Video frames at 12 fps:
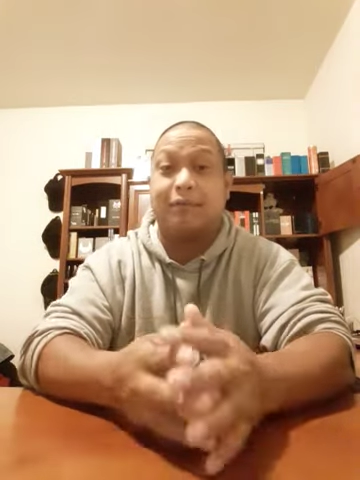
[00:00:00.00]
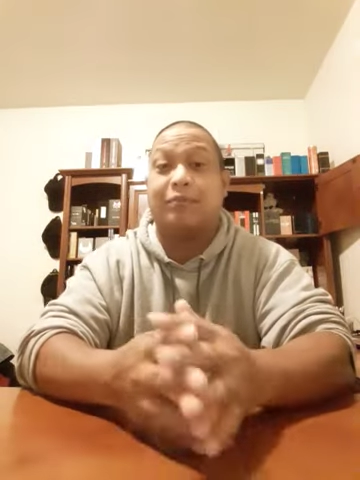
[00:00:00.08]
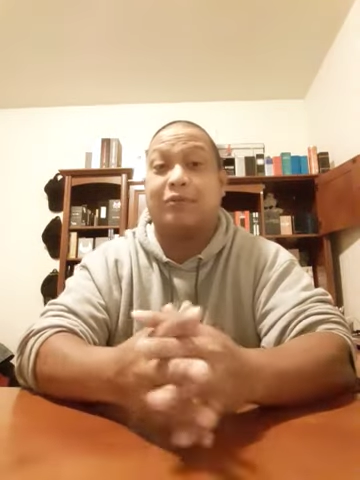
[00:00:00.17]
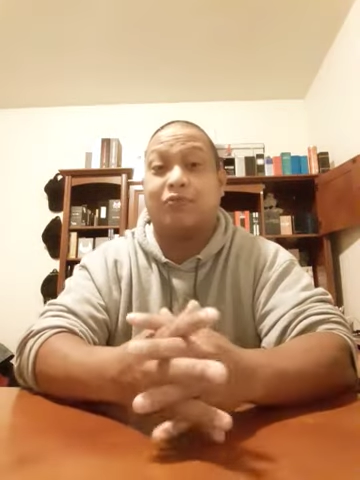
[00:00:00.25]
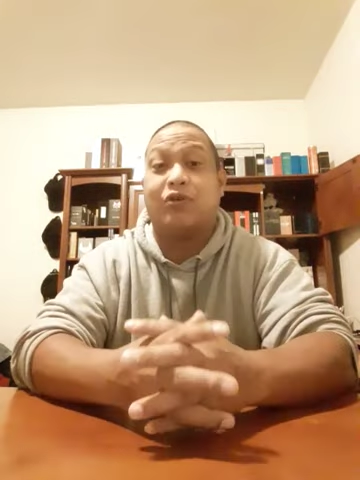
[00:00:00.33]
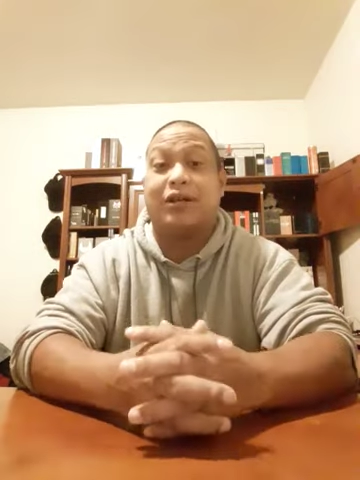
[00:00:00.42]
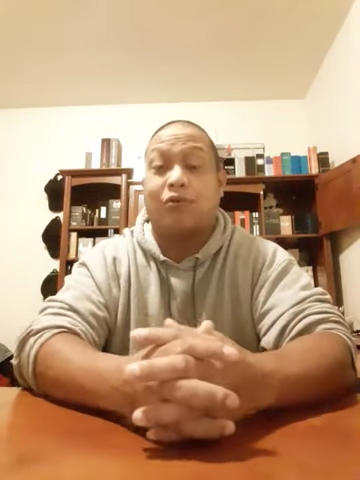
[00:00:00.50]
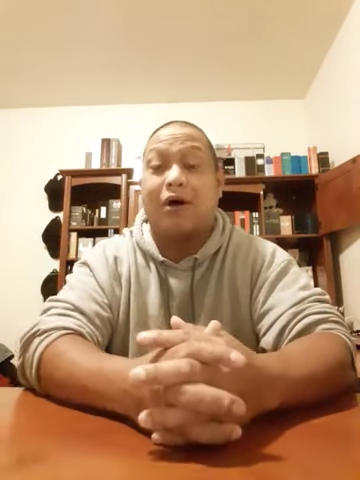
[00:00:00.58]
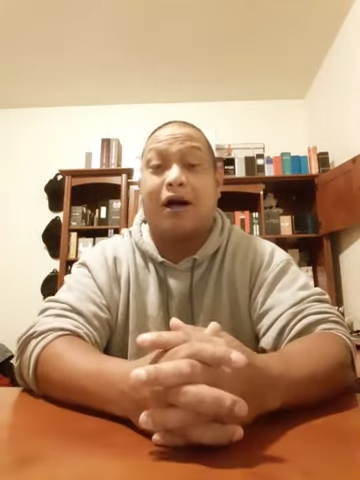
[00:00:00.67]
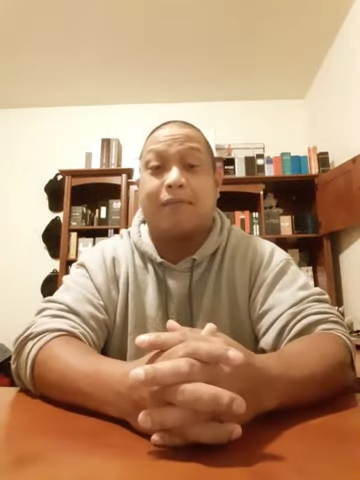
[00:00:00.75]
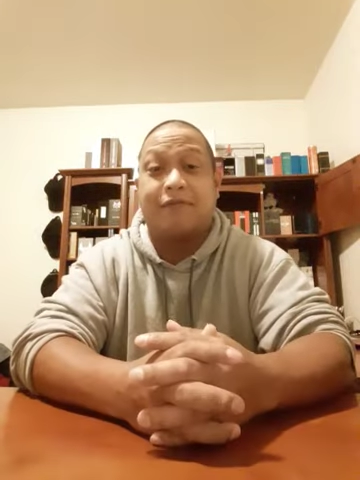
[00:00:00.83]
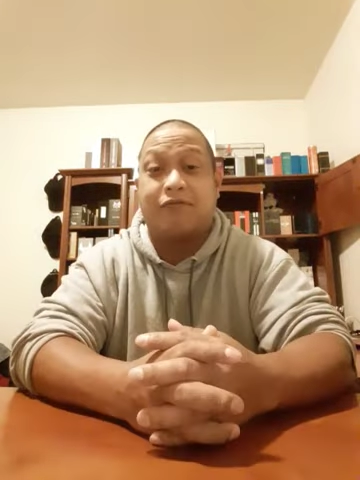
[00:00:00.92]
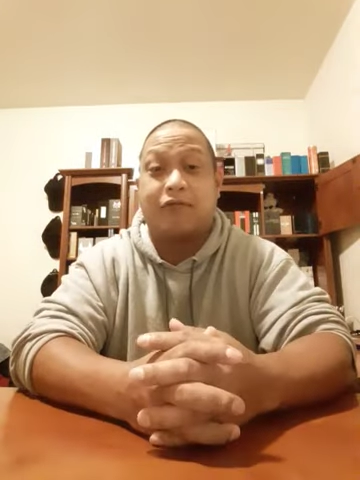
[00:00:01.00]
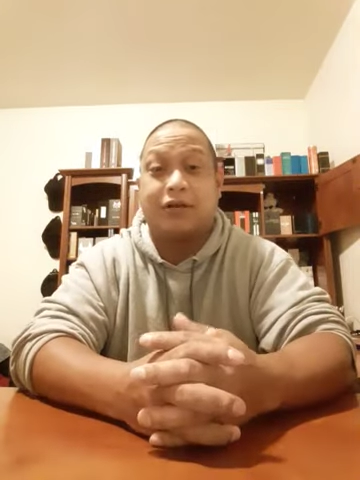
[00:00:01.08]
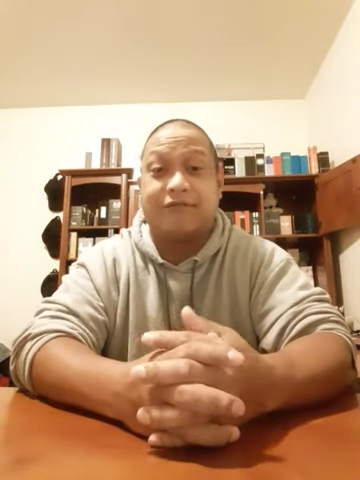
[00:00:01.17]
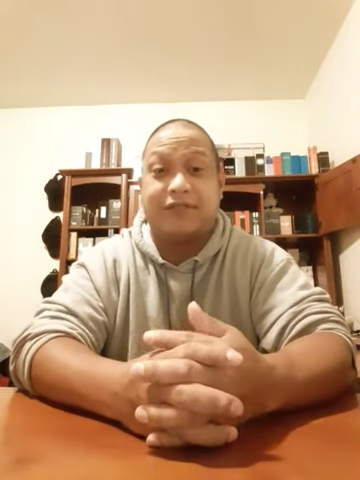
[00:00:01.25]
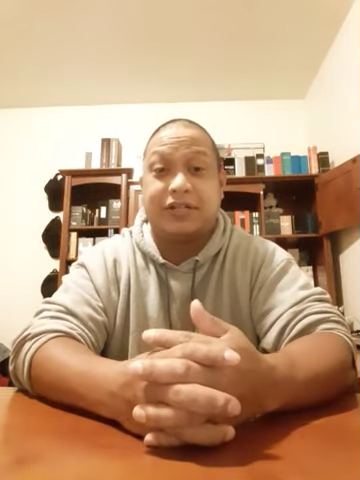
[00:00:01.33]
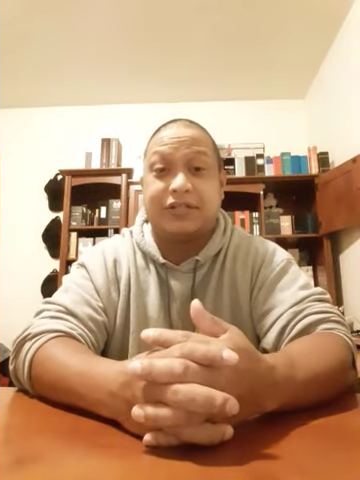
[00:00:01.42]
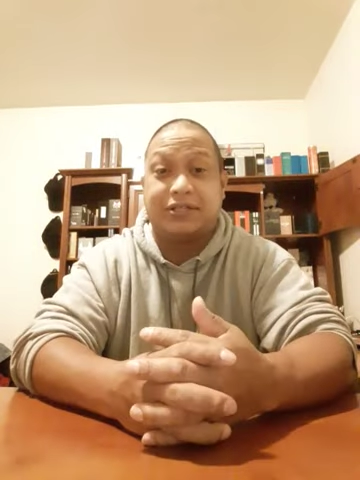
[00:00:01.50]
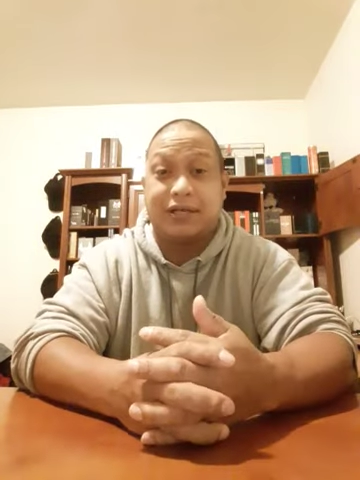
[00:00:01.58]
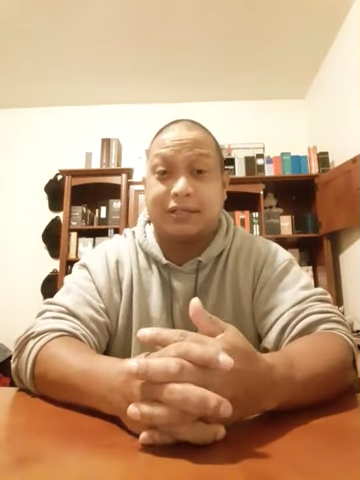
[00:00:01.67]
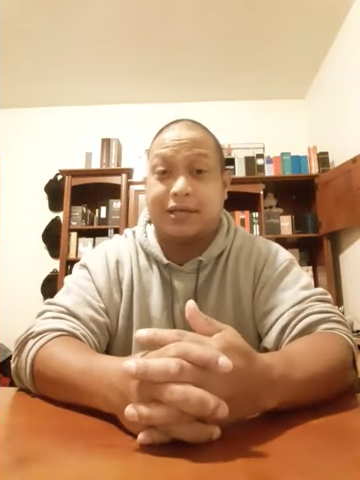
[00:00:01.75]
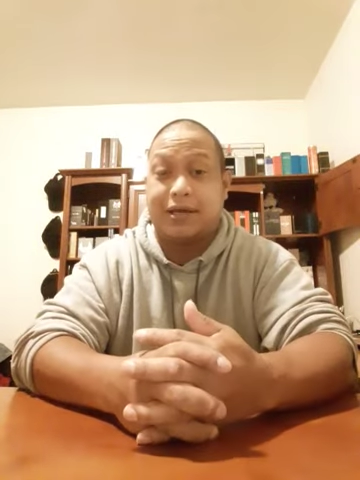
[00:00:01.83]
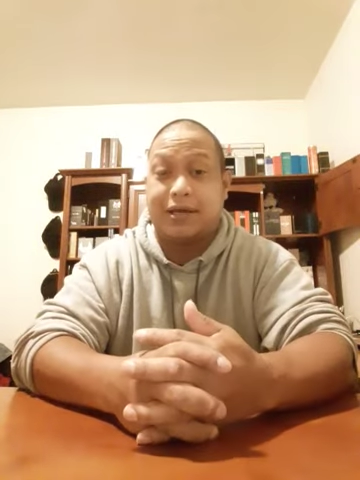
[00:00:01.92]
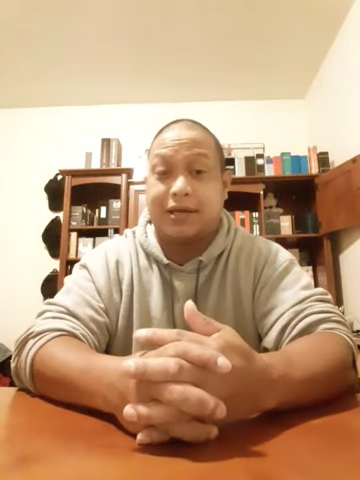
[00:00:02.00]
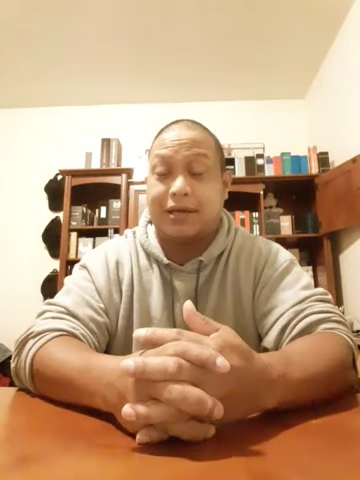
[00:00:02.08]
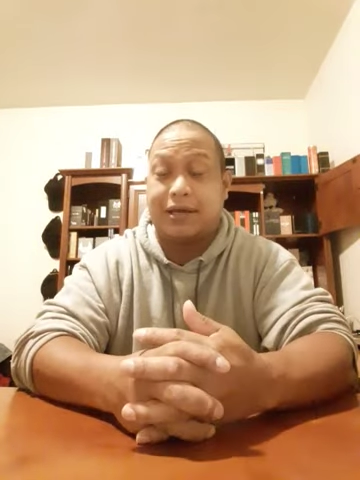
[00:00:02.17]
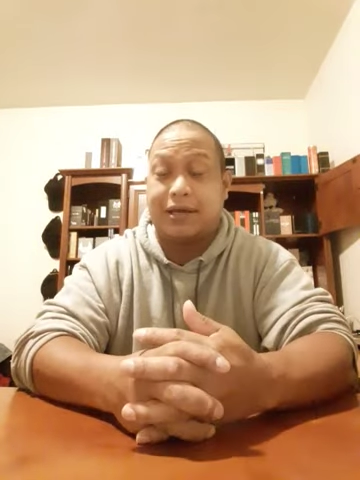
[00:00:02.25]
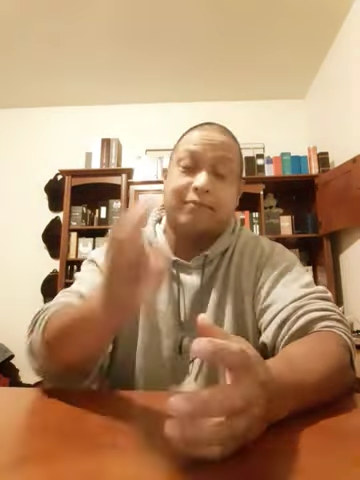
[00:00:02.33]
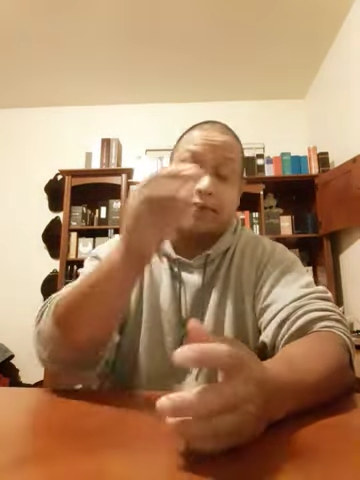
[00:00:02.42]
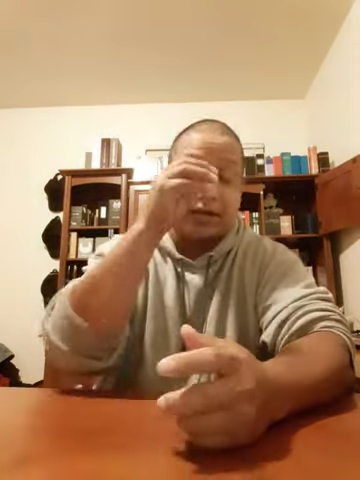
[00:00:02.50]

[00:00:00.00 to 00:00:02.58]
I'm going to wait a while before I finish that tag. But